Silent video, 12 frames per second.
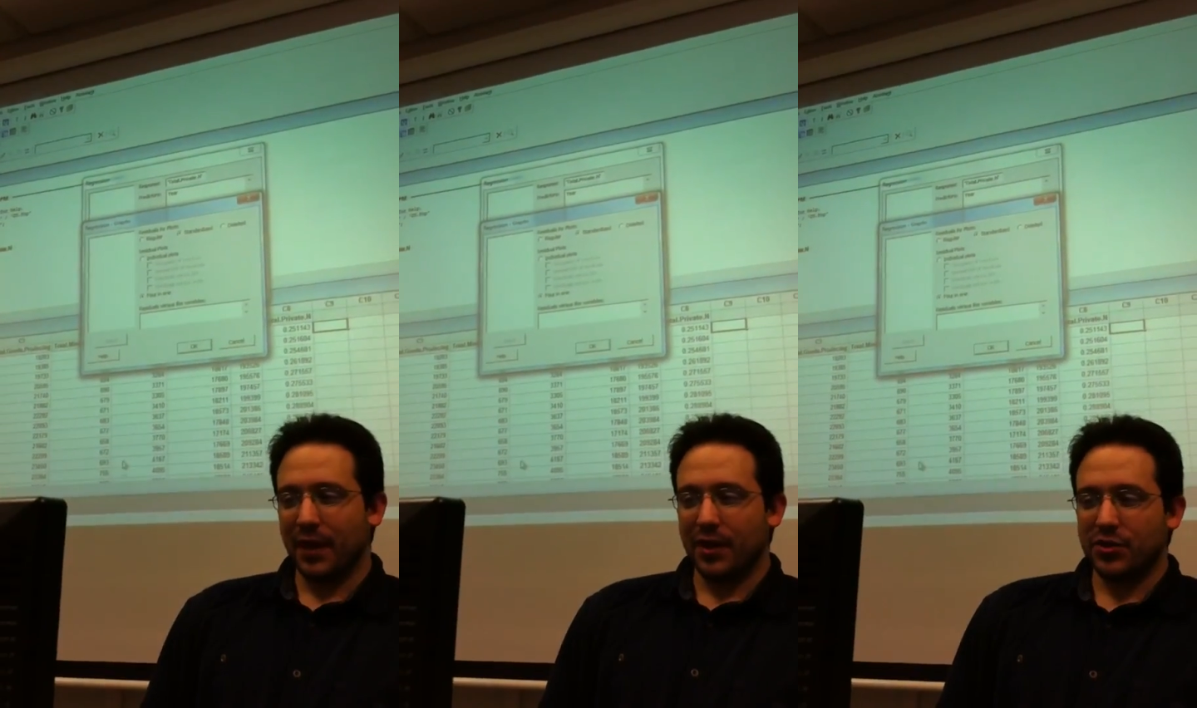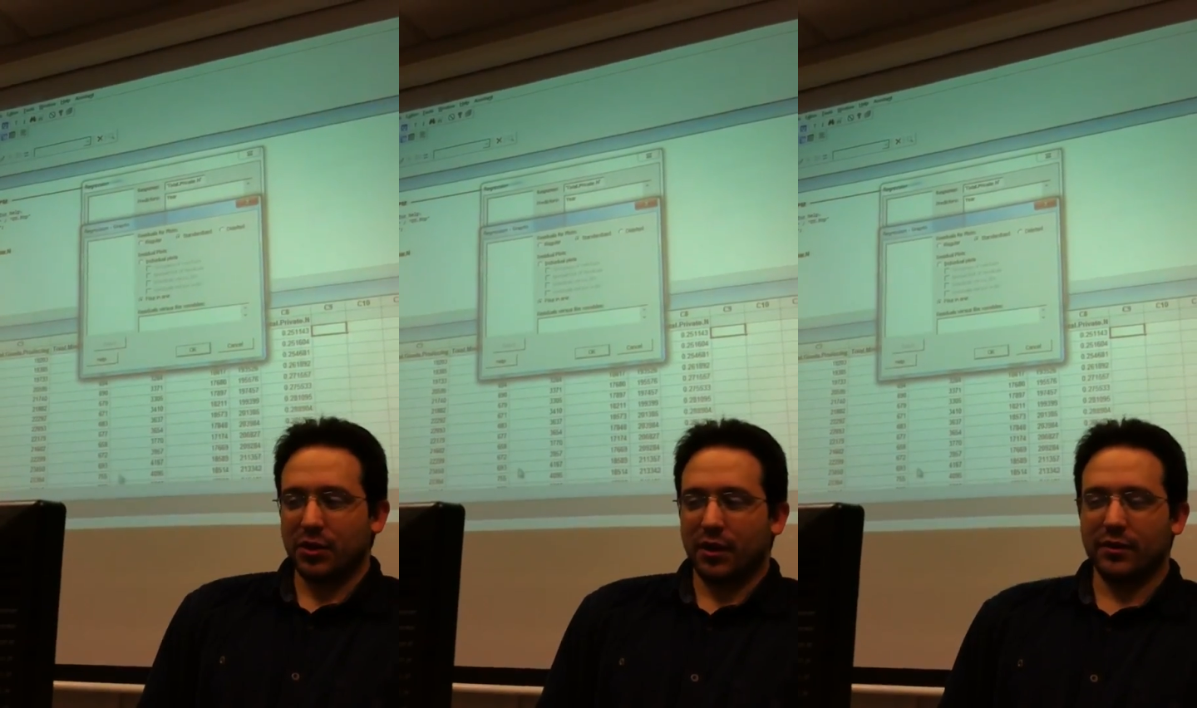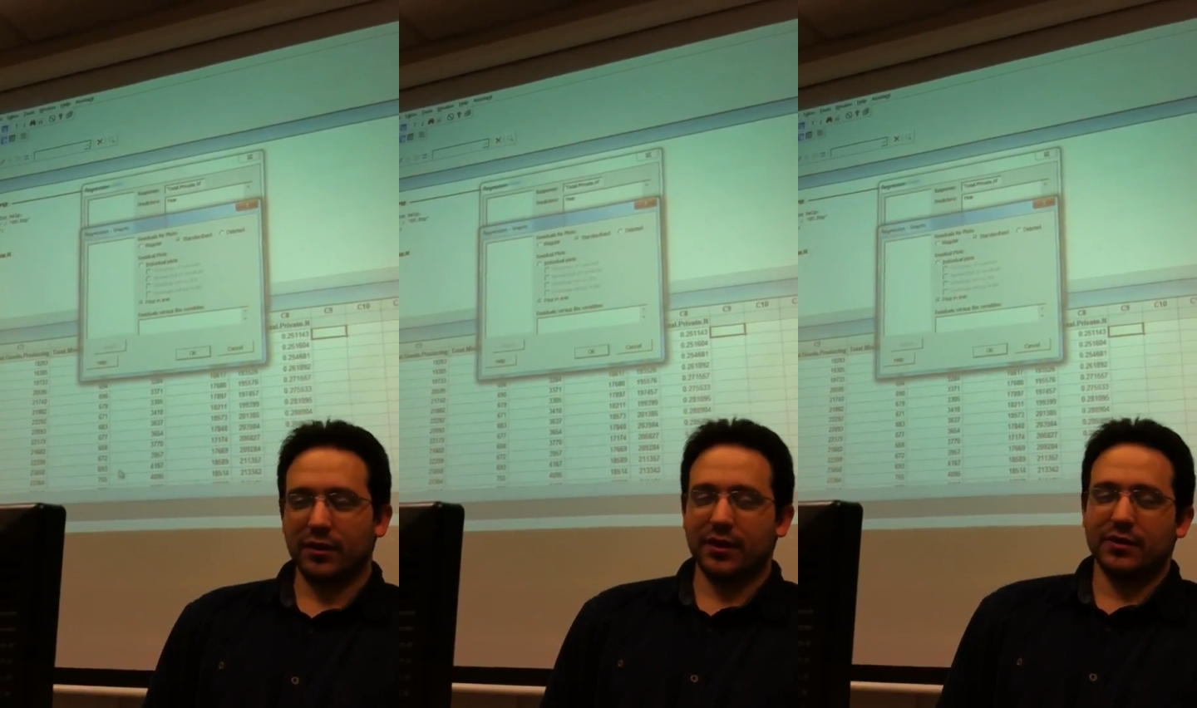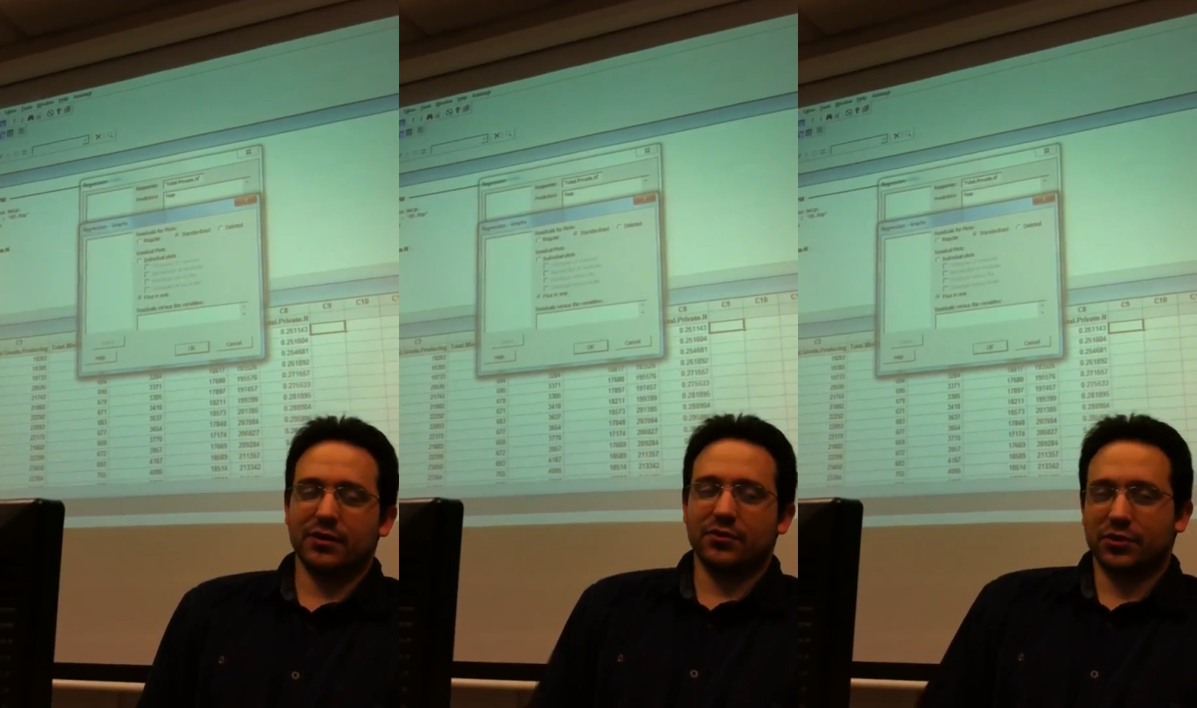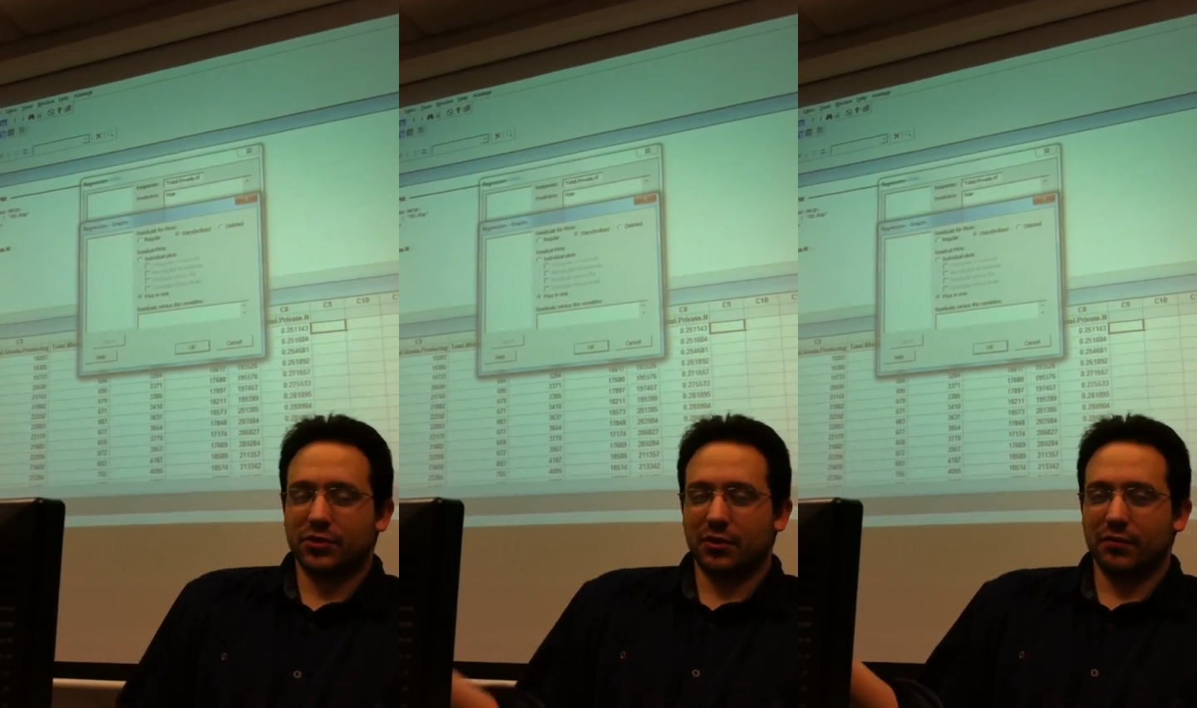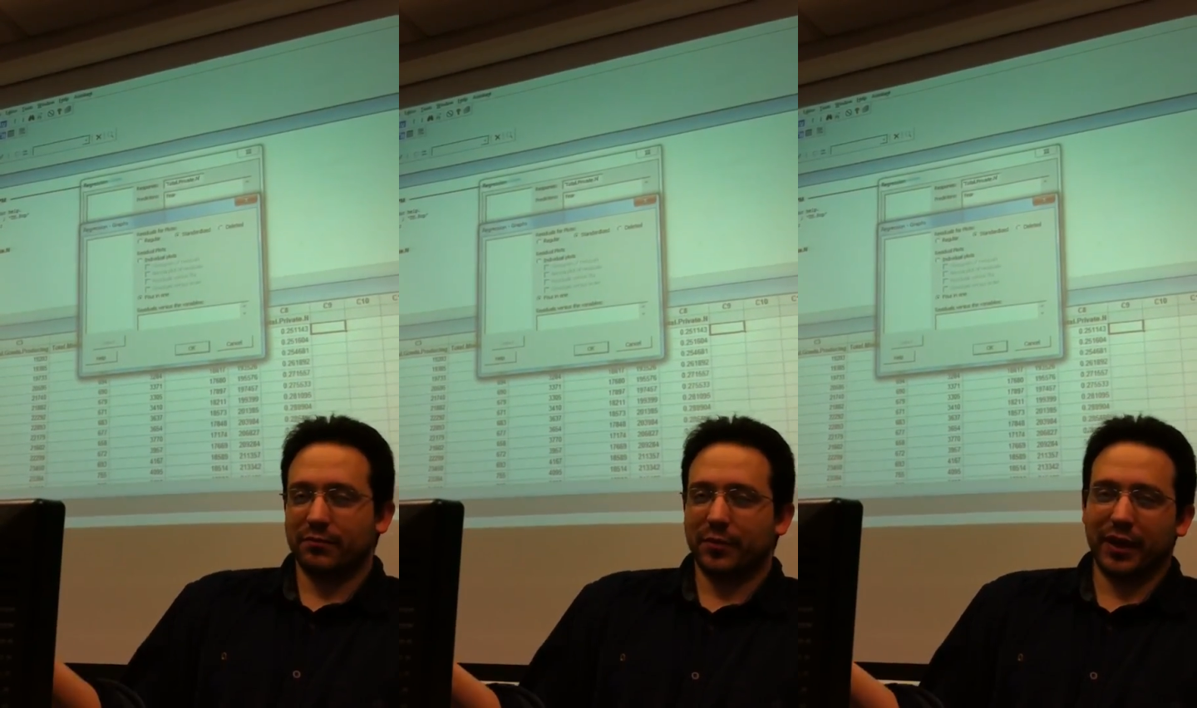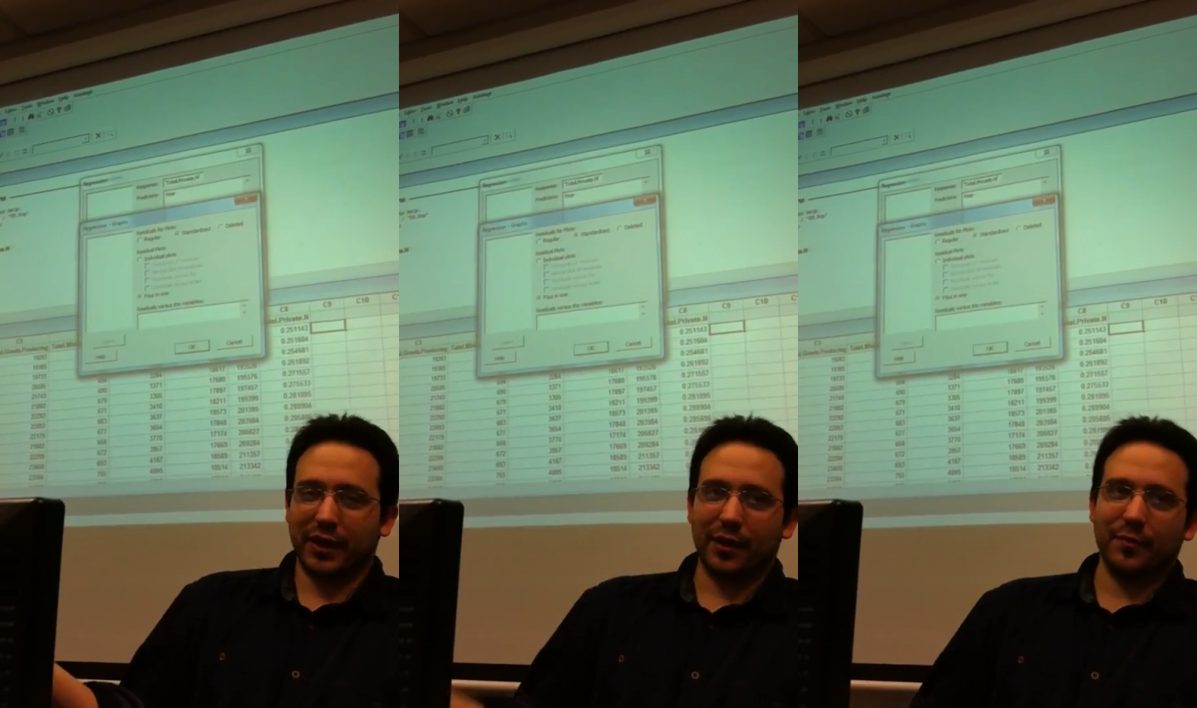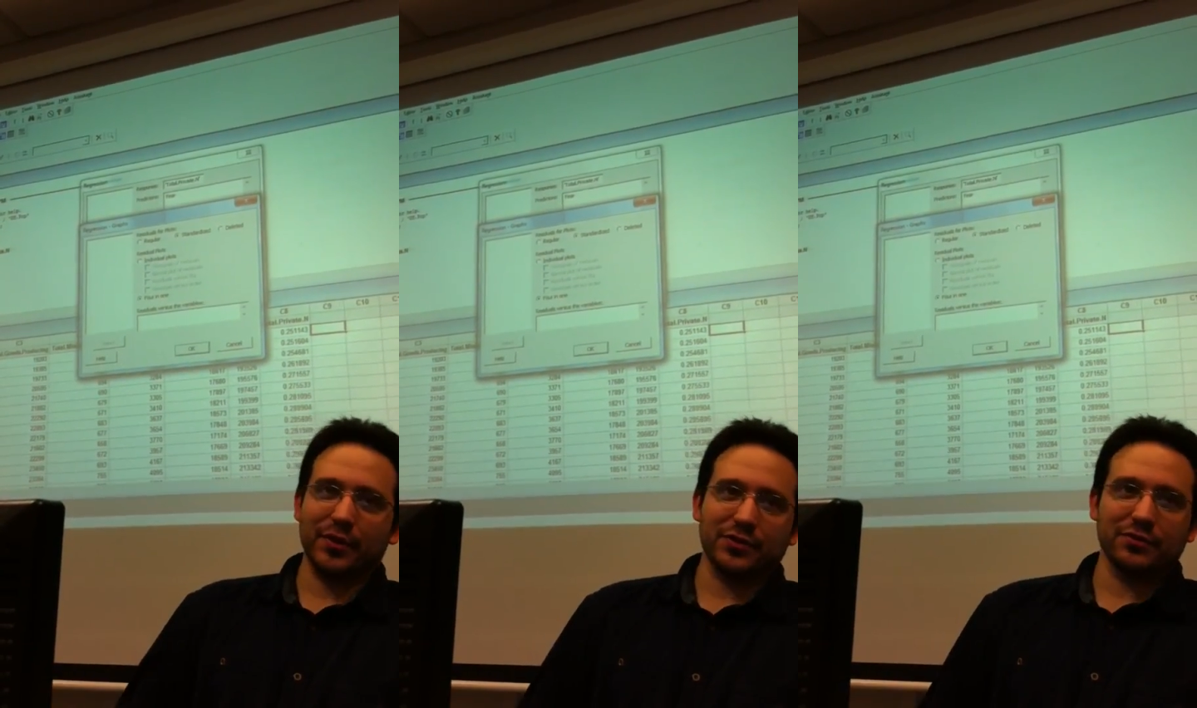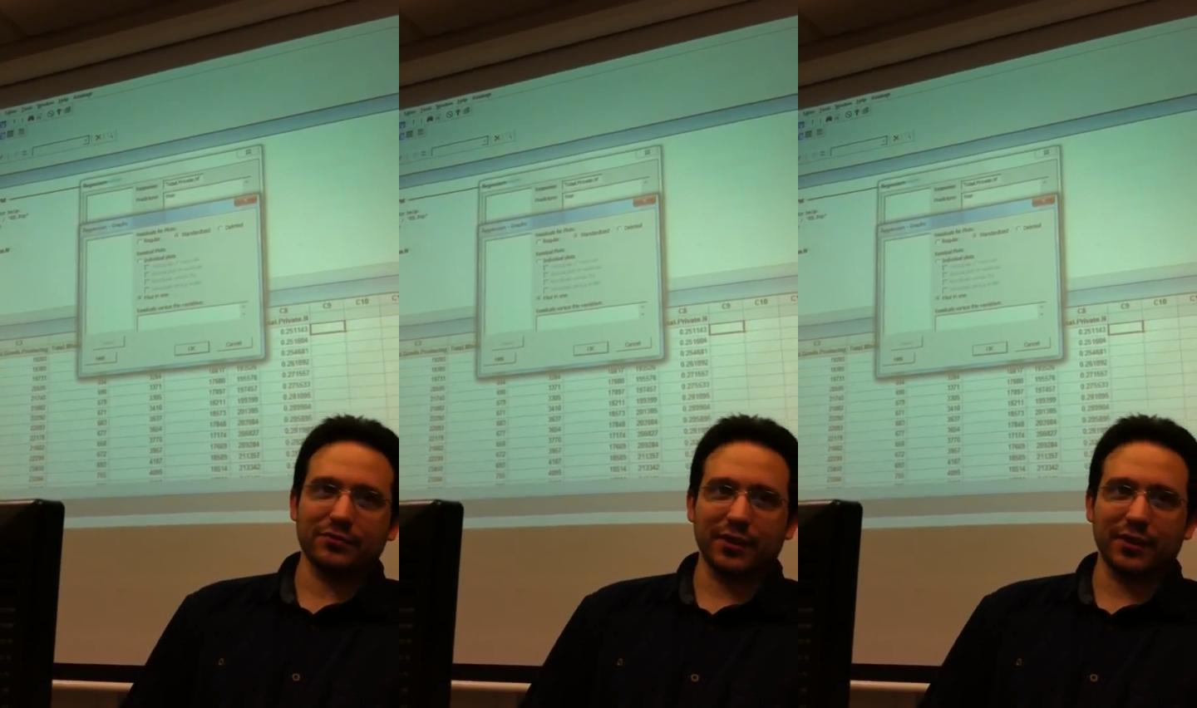These are all things that you just sort of pick up as you